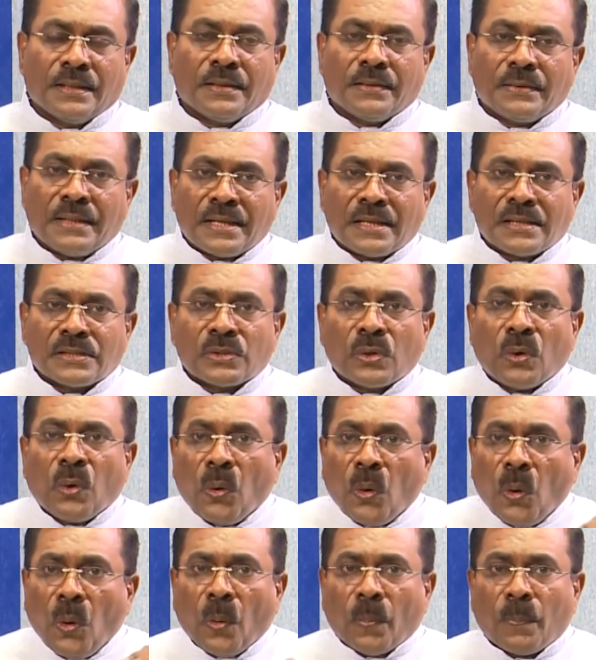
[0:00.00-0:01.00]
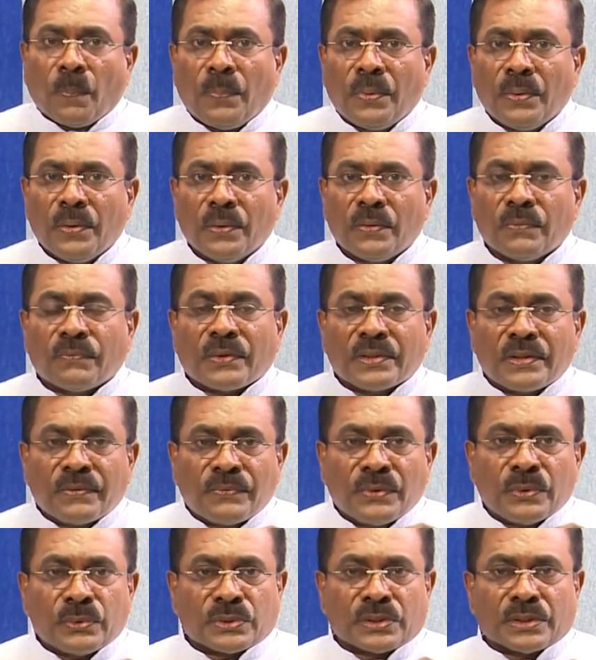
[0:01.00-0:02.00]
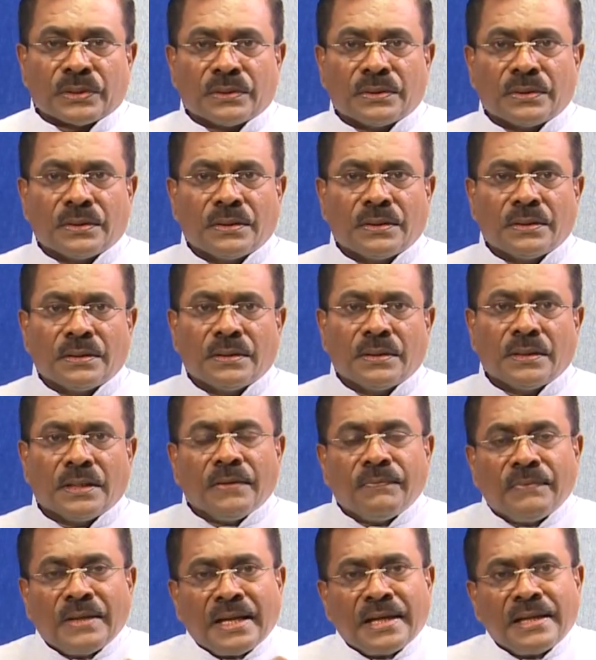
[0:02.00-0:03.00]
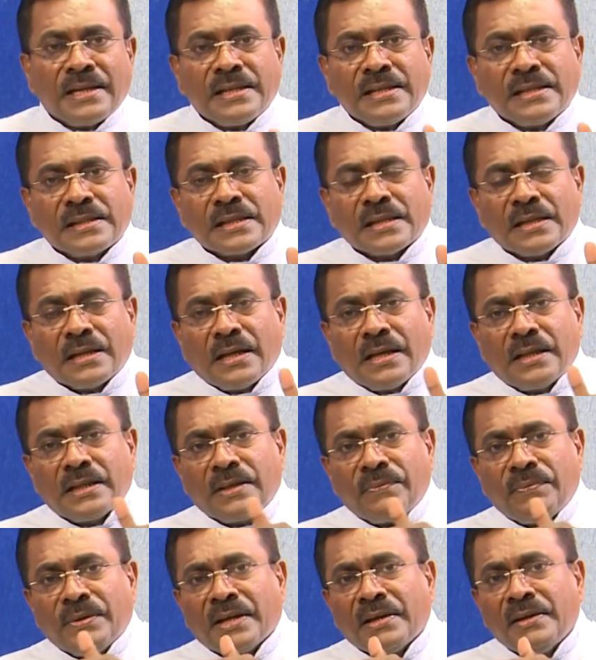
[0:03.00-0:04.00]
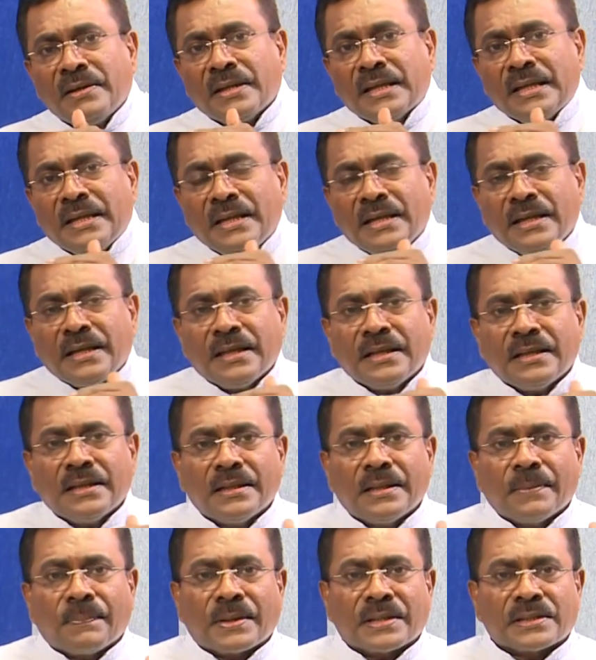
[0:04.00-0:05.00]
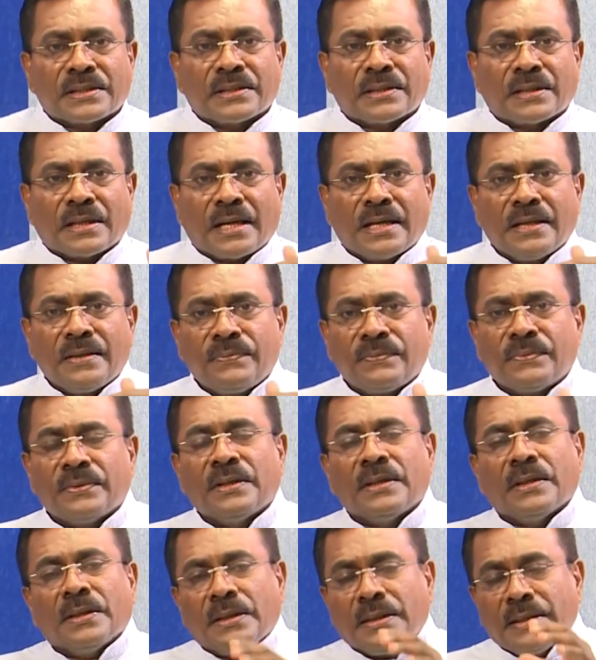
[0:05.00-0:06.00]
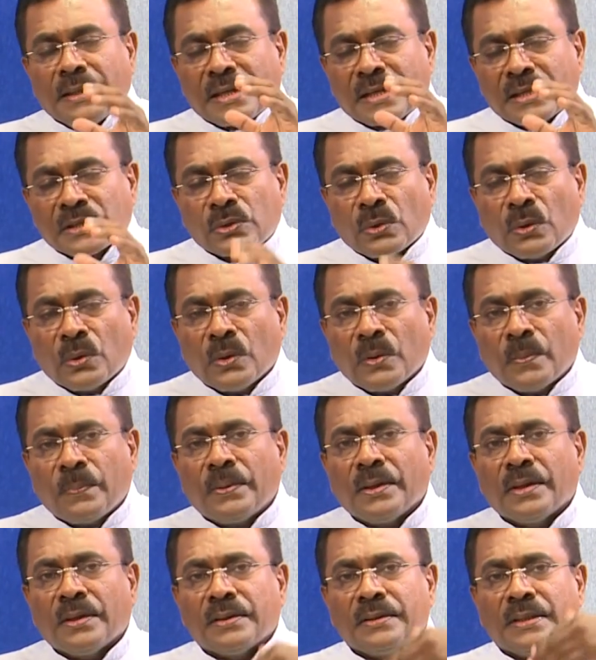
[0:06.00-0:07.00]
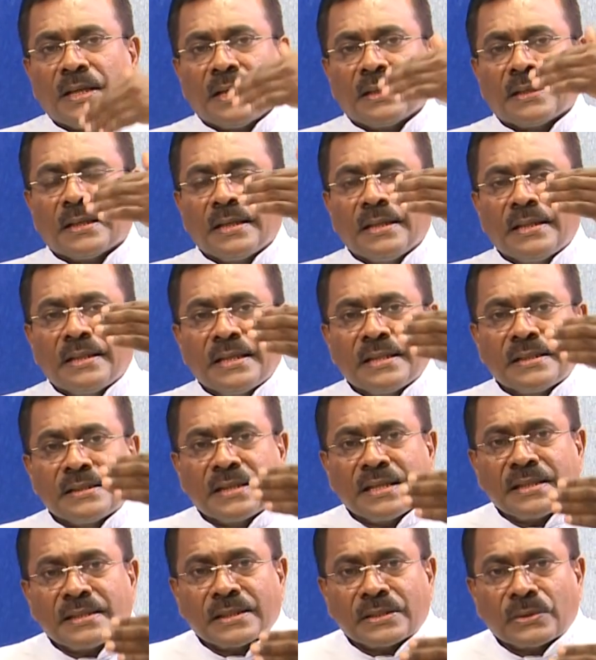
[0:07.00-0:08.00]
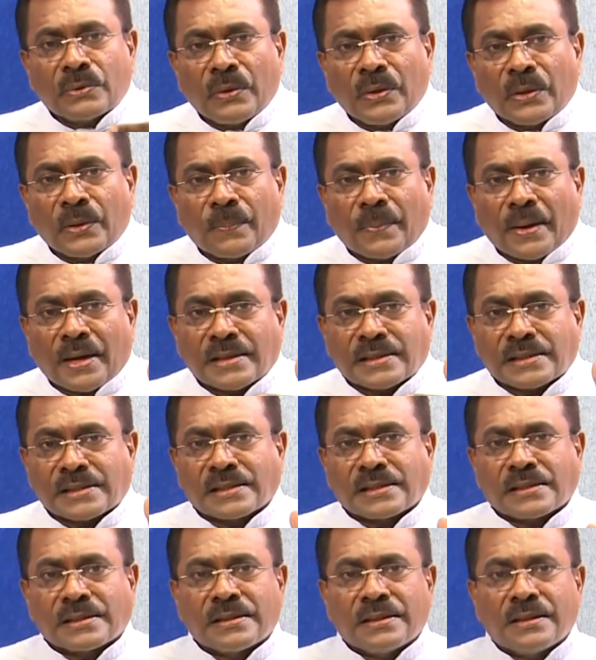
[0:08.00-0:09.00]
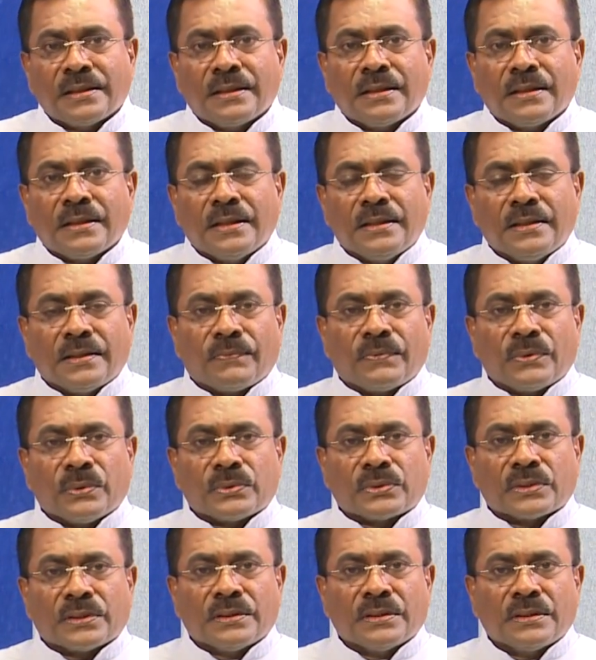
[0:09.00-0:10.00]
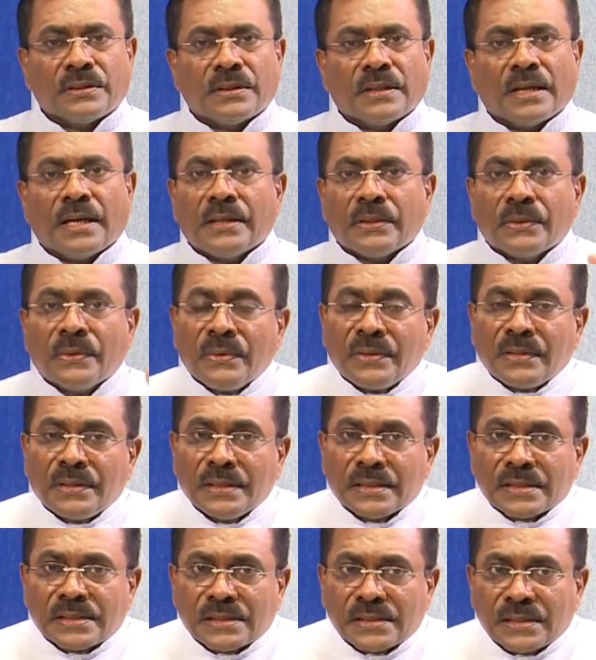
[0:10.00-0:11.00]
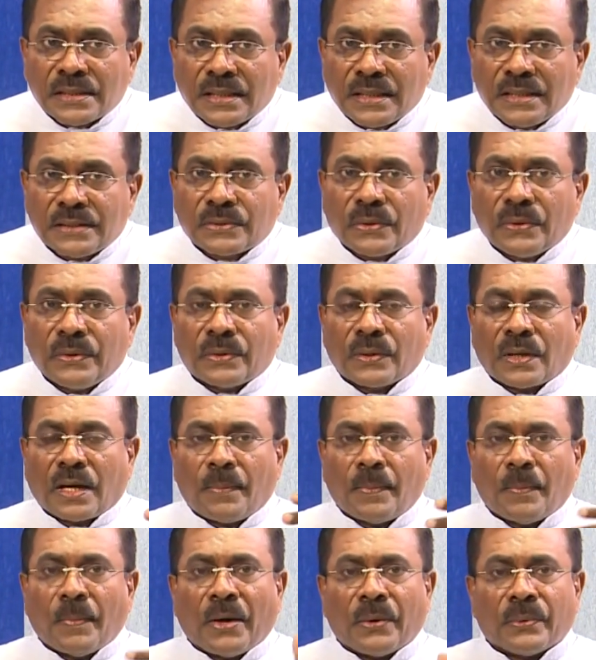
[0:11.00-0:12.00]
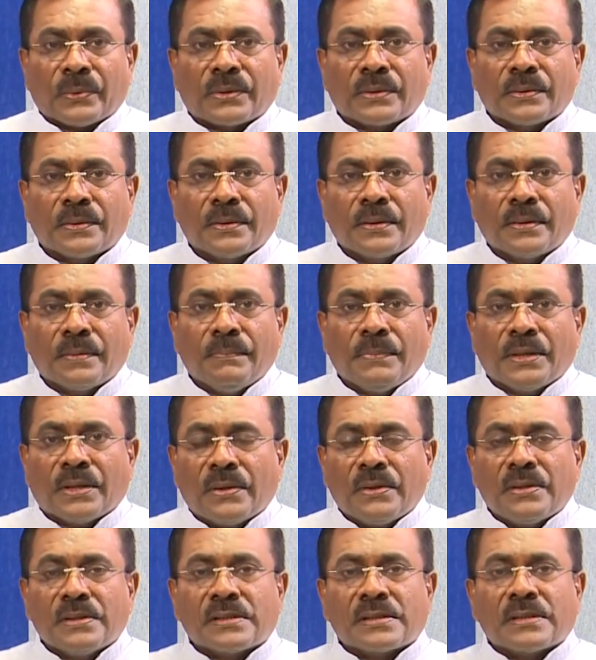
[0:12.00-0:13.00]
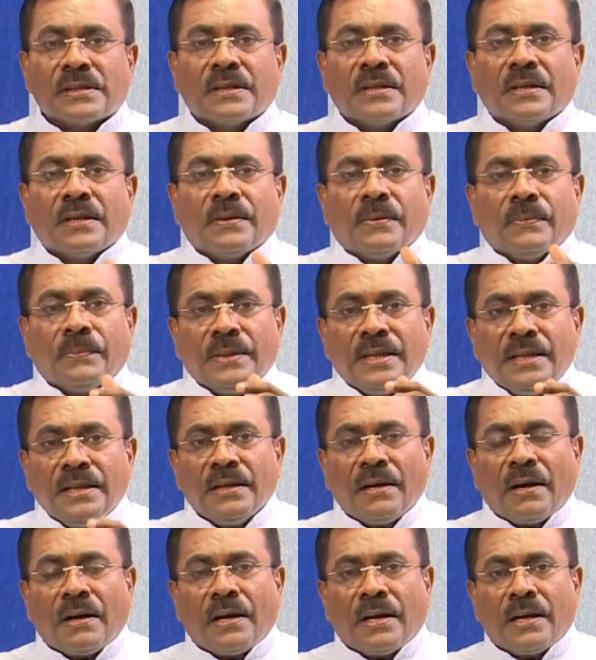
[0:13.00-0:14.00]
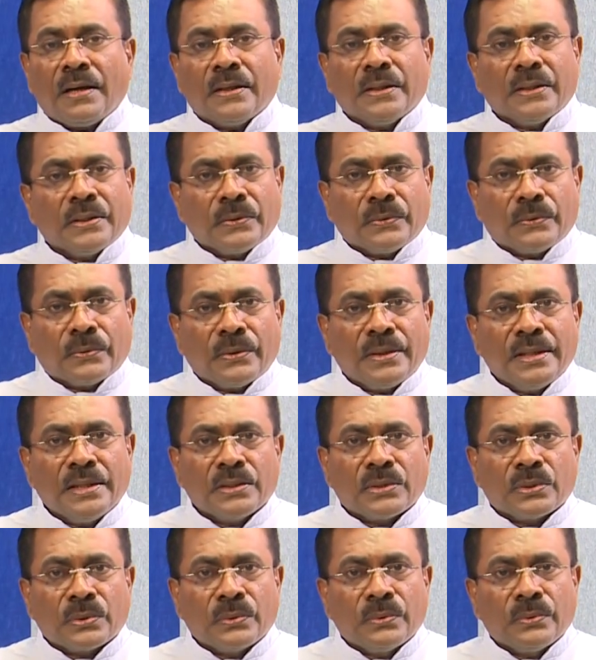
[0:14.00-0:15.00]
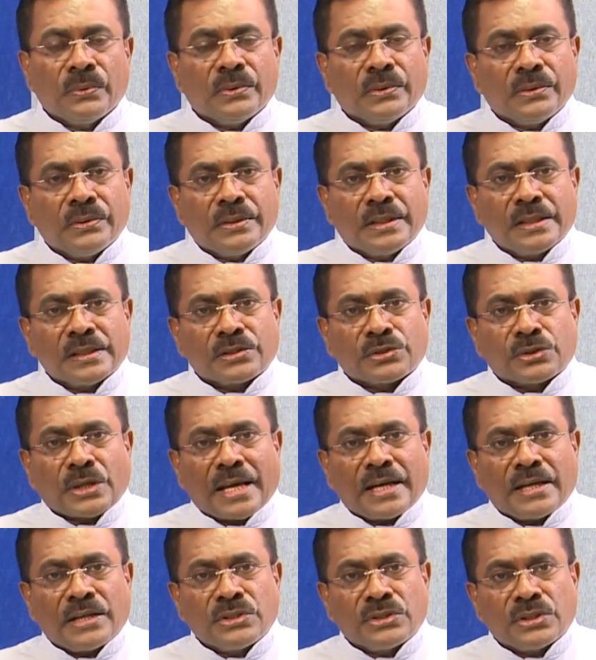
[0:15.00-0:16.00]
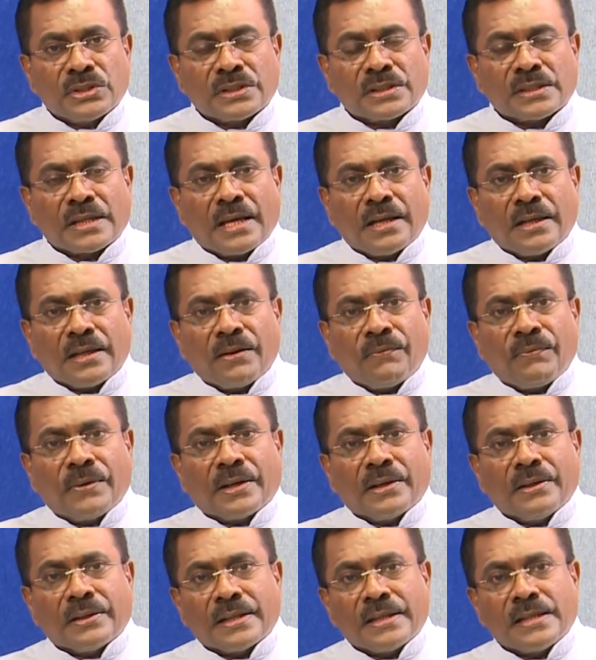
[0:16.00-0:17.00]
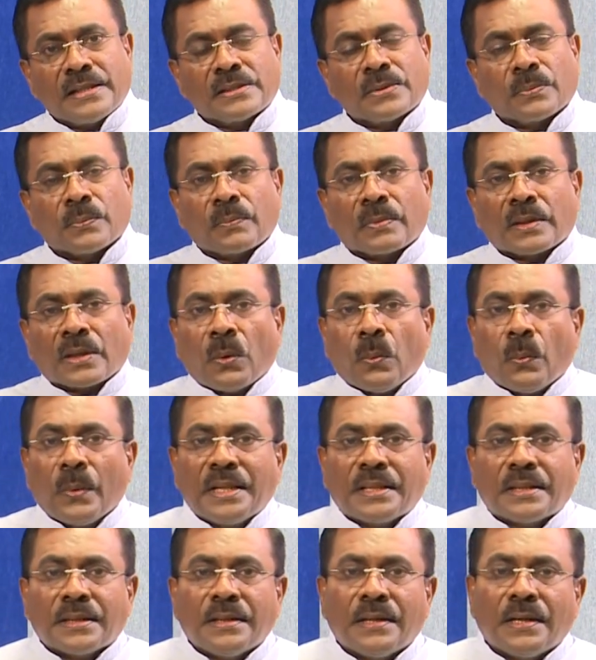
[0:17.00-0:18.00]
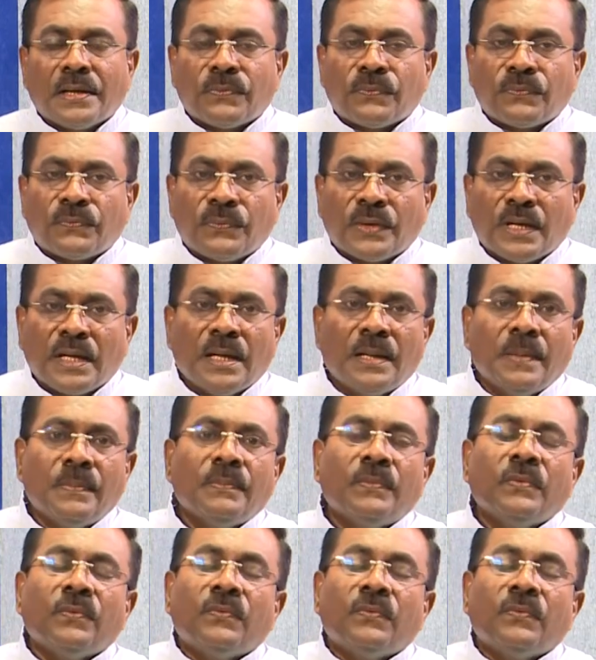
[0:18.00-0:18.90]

Let us hope for the future. If there is a difficulty in the present life, let us hope that this is going to pass in the future, and goodness is going to come about, because we are going through these challenges and difficulties with a firm